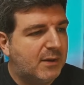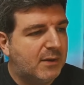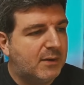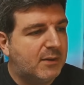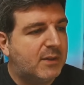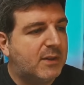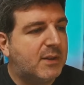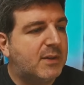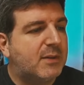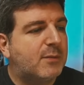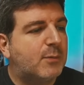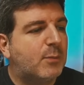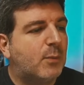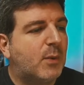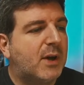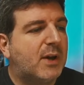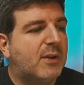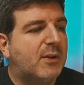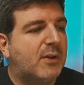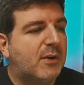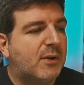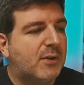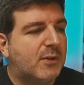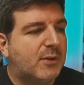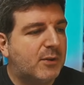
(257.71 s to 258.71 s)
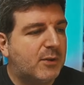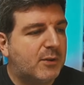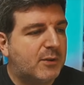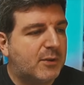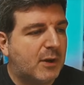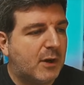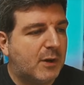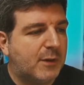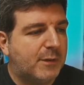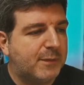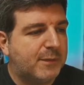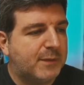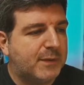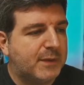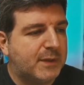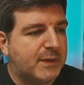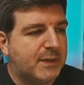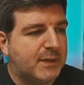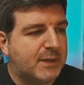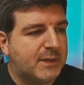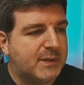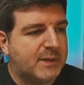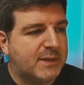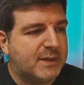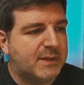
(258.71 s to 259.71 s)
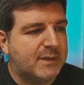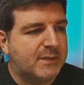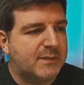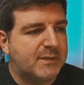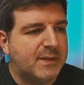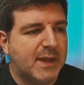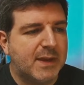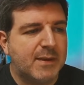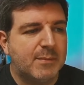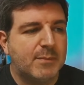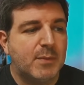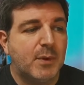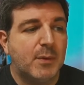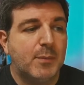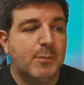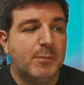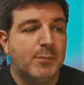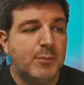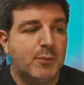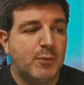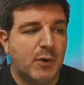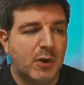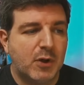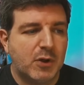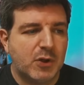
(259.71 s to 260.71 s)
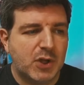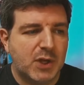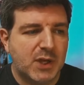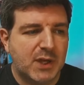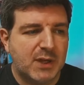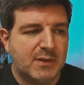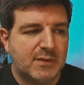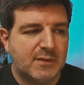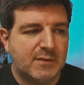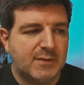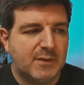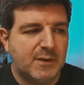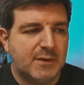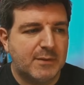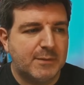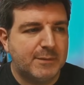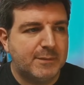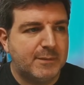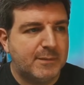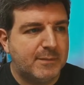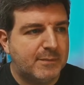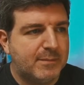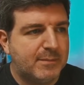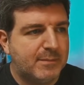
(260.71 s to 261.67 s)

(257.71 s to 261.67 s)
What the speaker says: This one on the top is named Brush and Stuff.